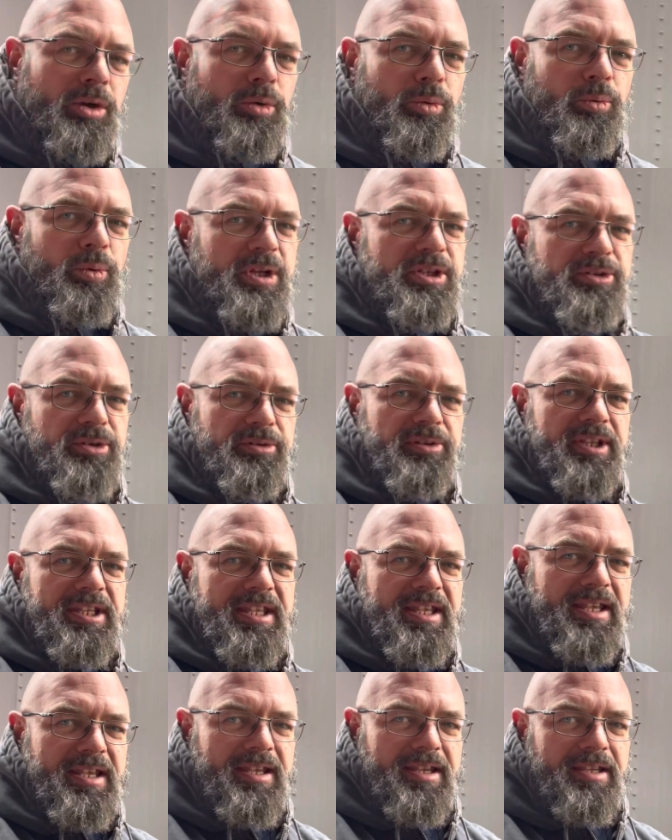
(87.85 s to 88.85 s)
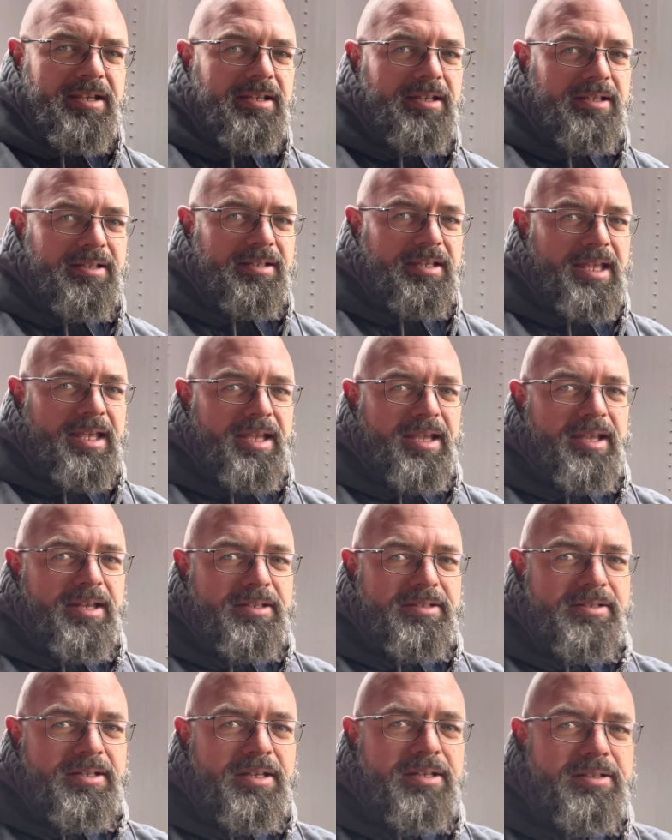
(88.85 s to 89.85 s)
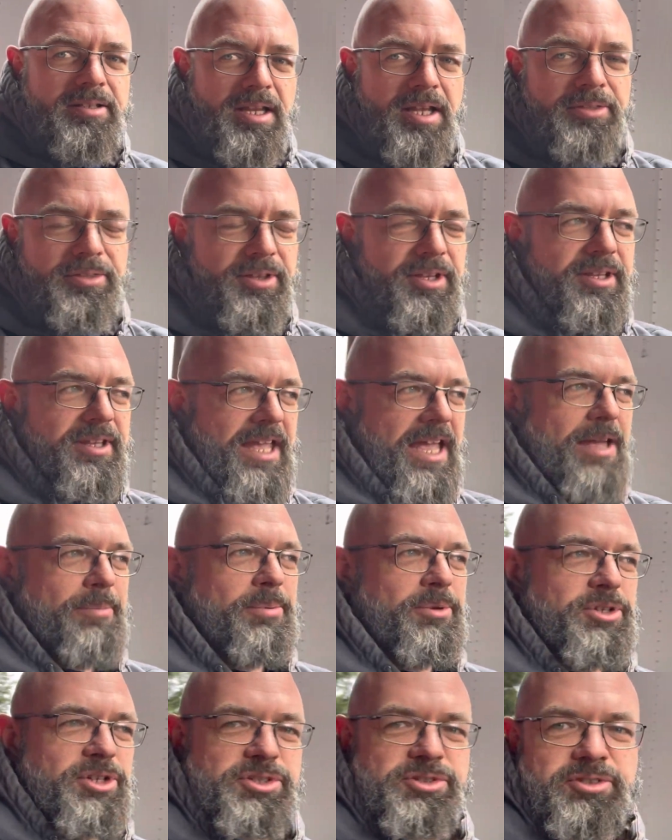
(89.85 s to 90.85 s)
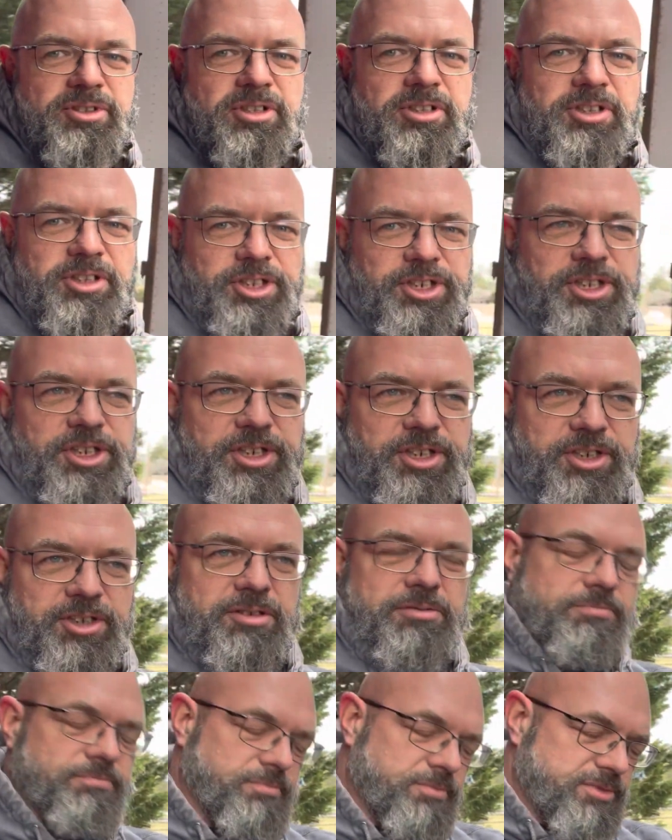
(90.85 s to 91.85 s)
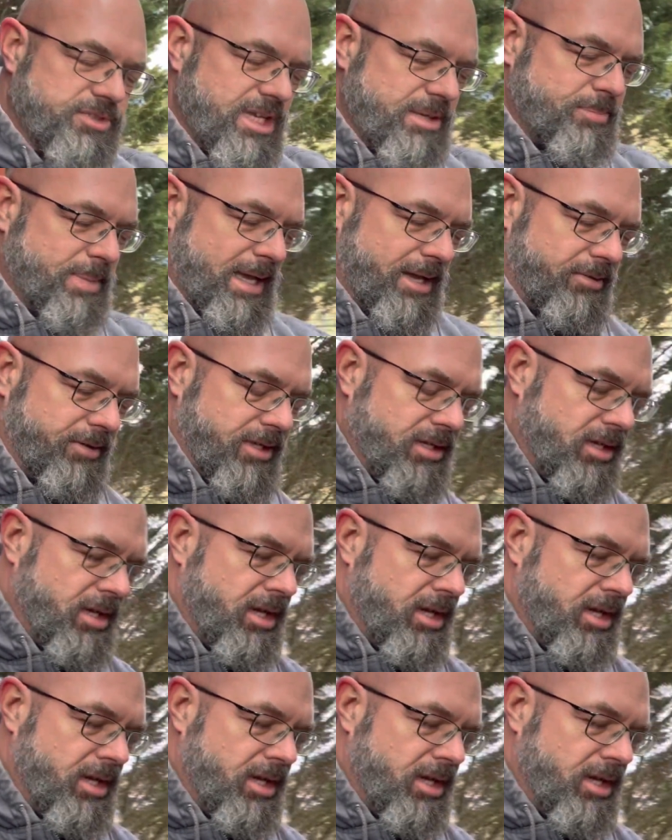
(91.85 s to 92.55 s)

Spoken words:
we turned the key and nothing happened, just dead battery.